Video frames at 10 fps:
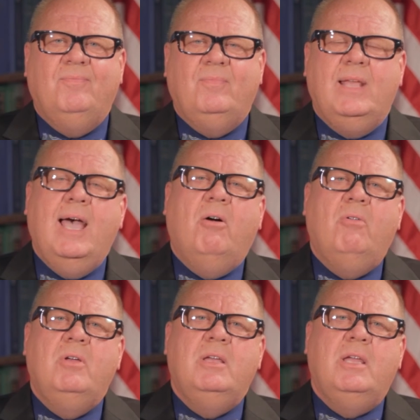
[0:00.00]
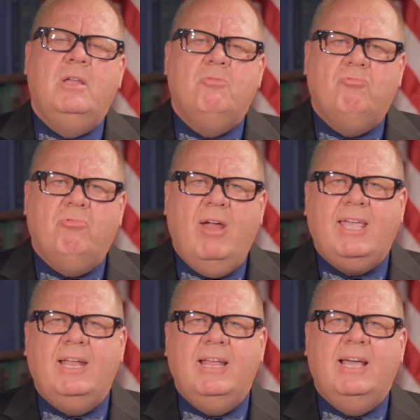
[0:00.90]
Now,
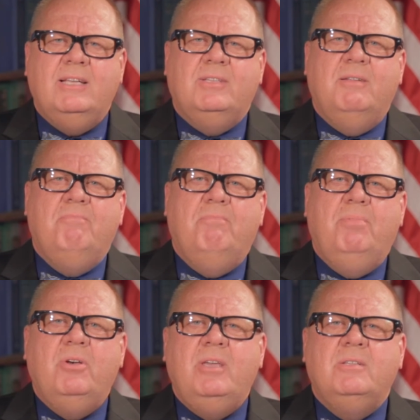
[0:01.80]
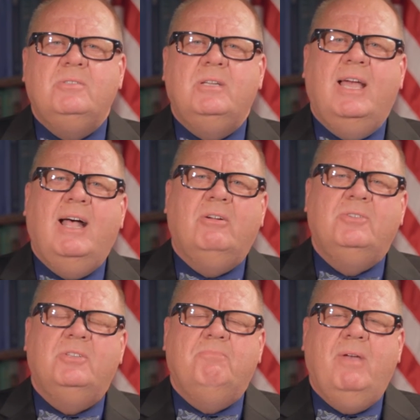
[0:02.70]
recognize that billions of
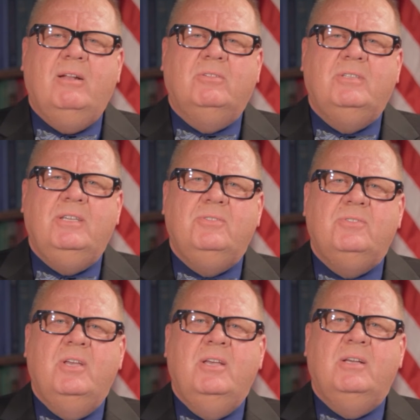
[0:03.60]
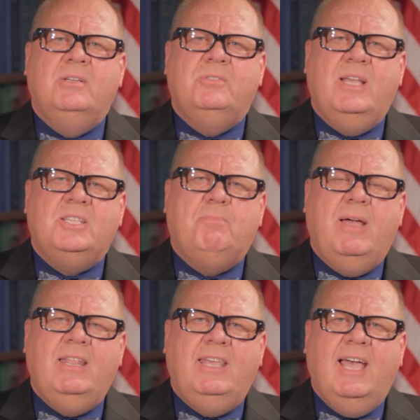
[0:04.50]
dollars in penalties assessed
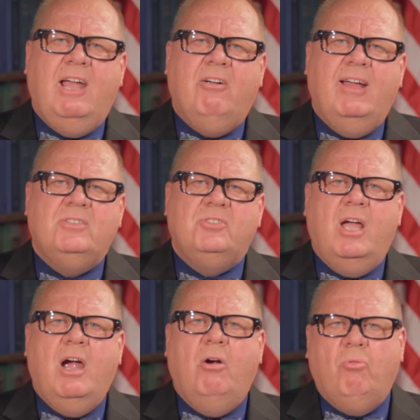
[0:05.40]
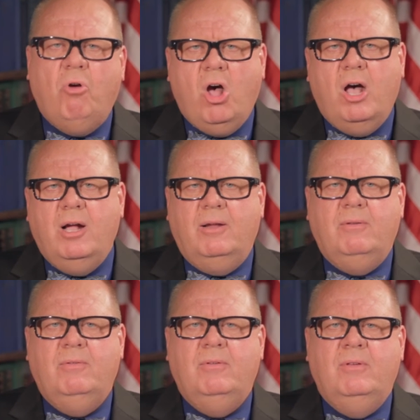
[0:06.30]
by the IRS are wrong.
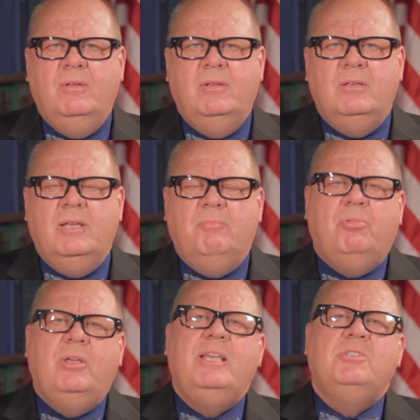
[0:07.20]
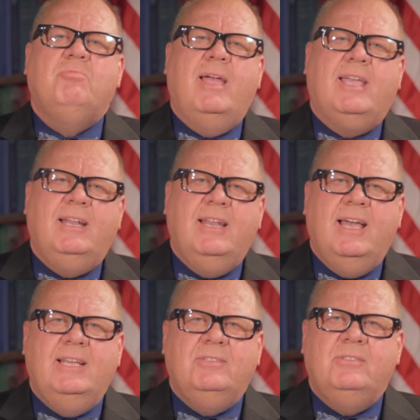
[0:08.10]
And please
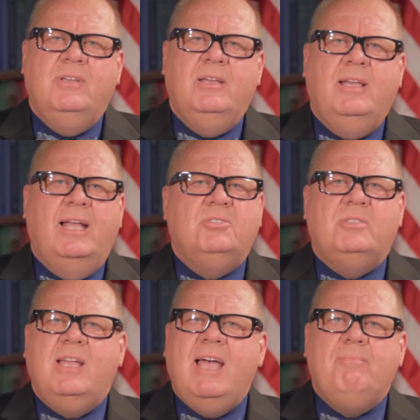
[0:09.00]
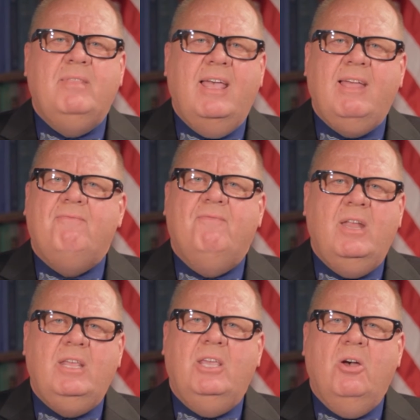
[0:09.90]
recognize and stop that
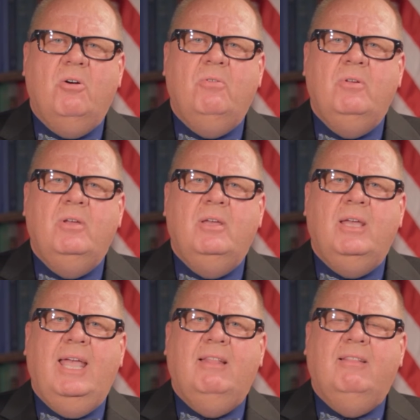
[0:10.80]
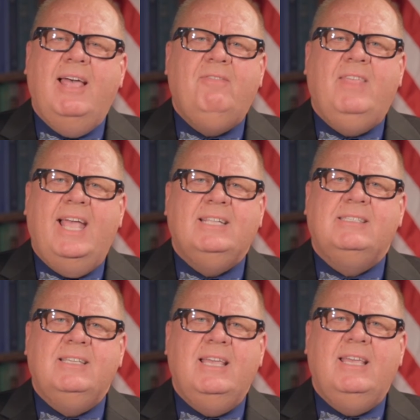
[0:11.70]
video and let that
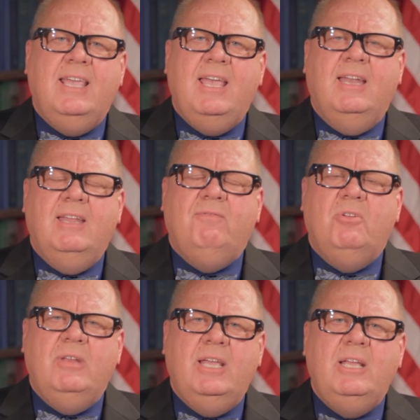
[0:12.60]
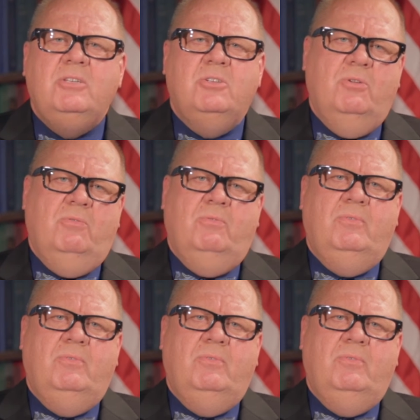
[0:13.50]
sink in if you need to.